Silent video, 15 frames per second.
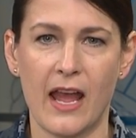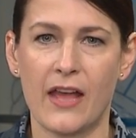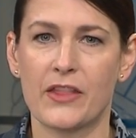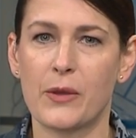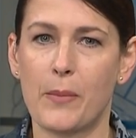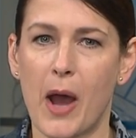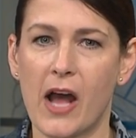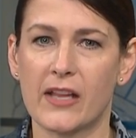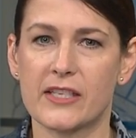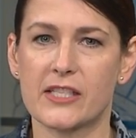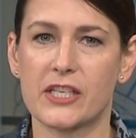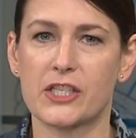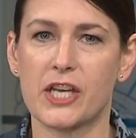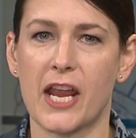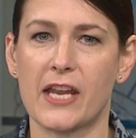The
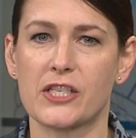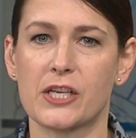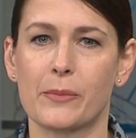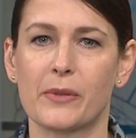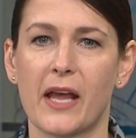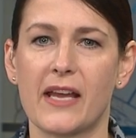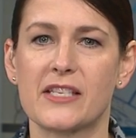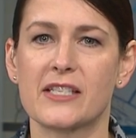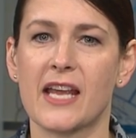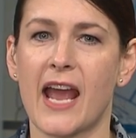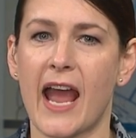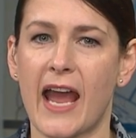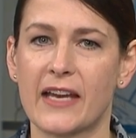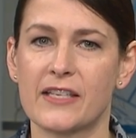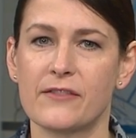policy change applies
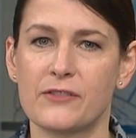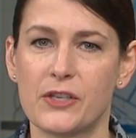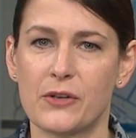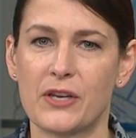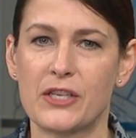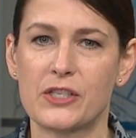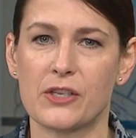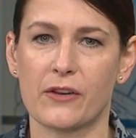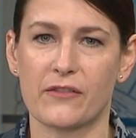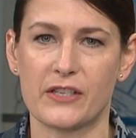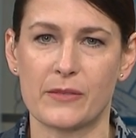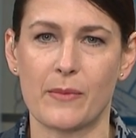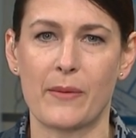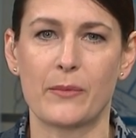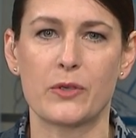to active duty
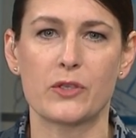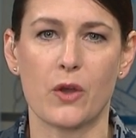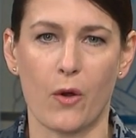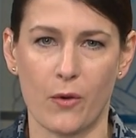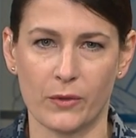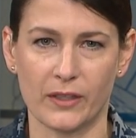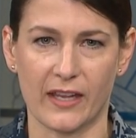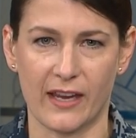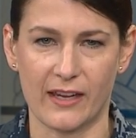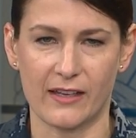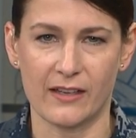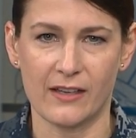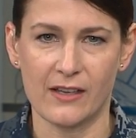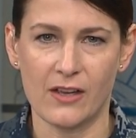service members only.